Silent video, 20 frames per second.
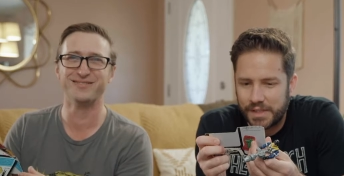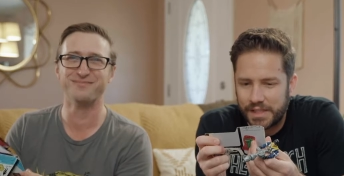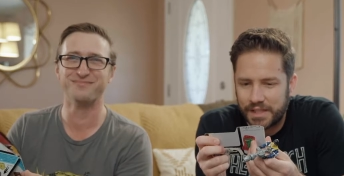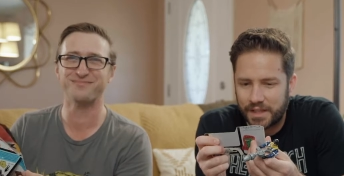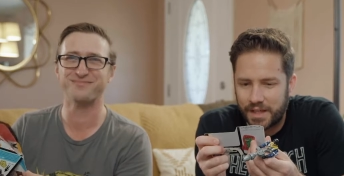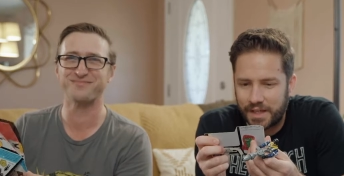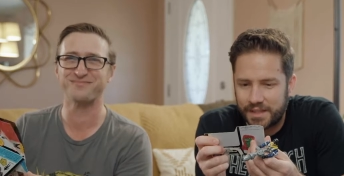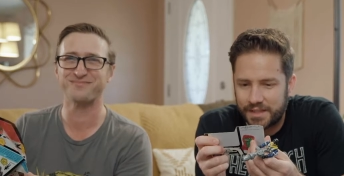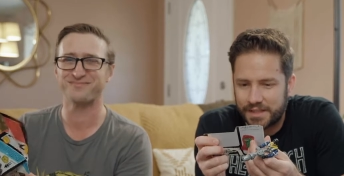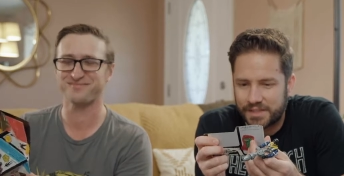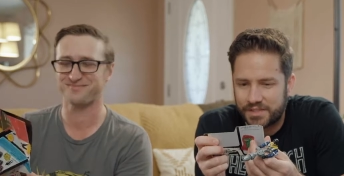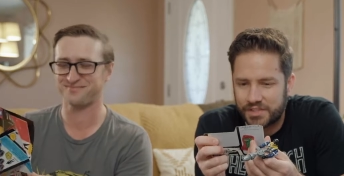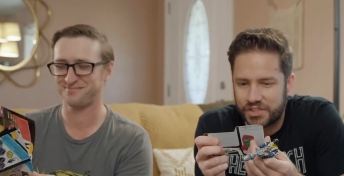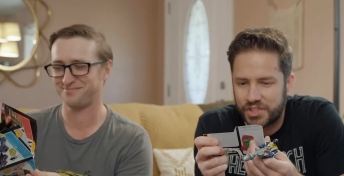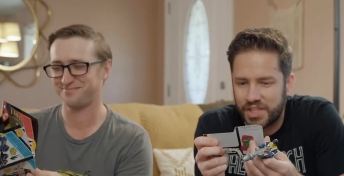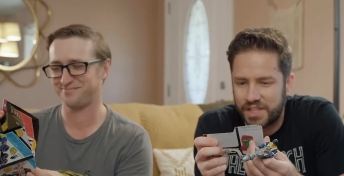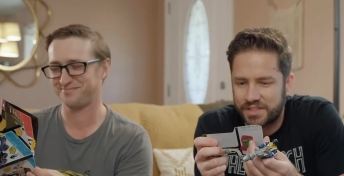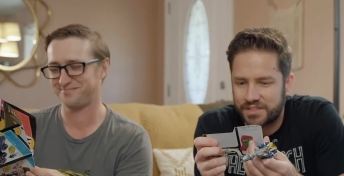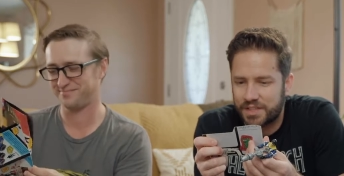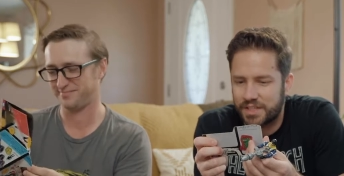Speaker 1: continents
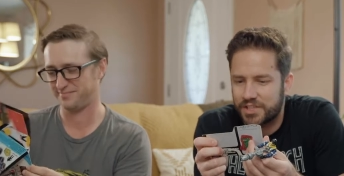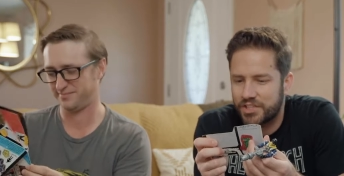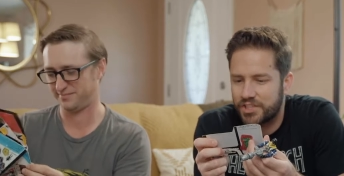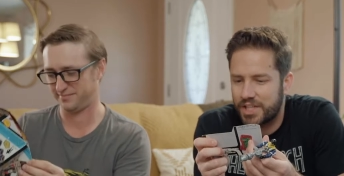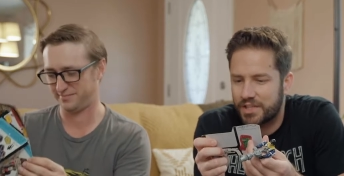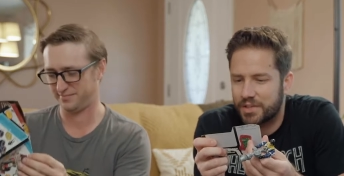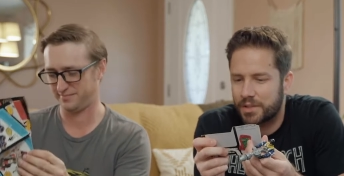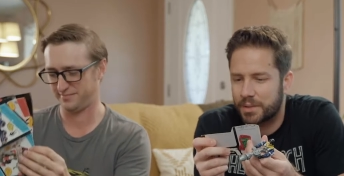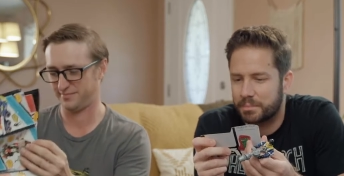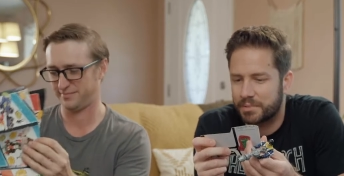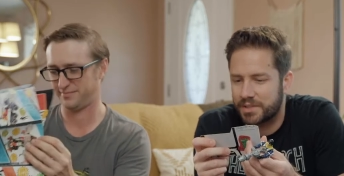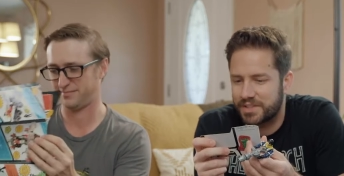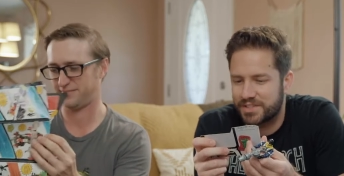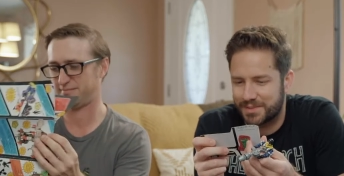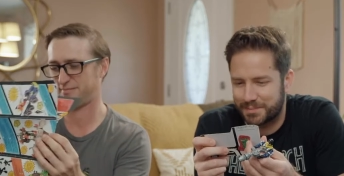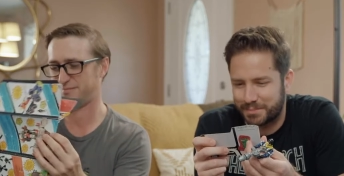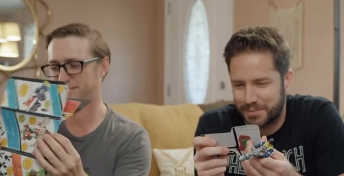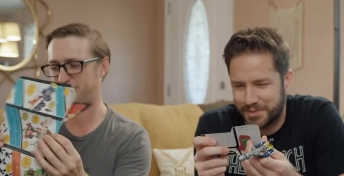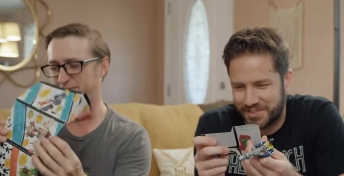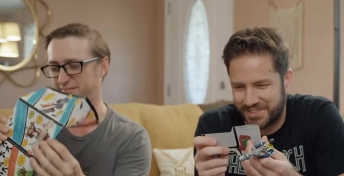just on general
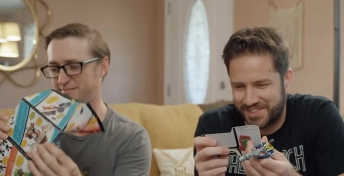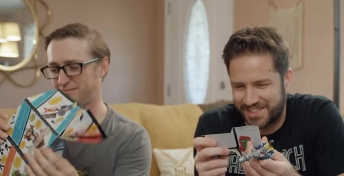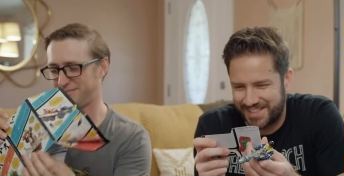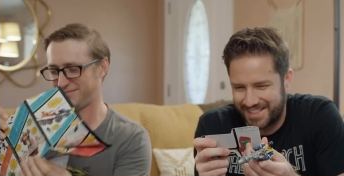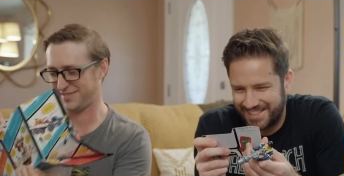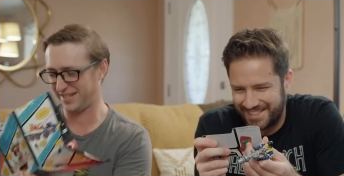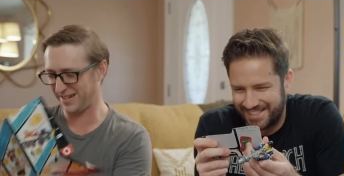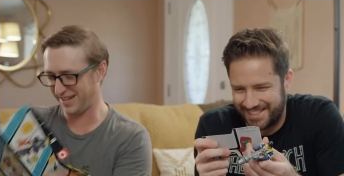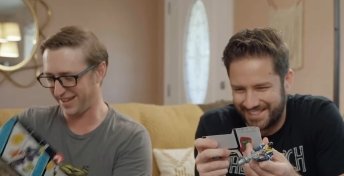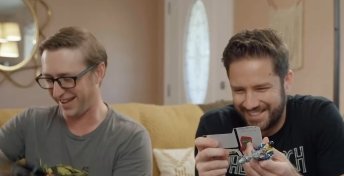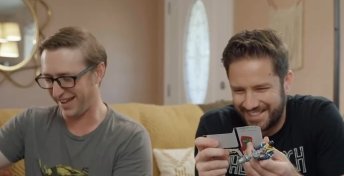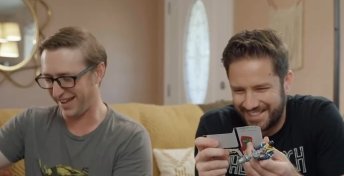principles.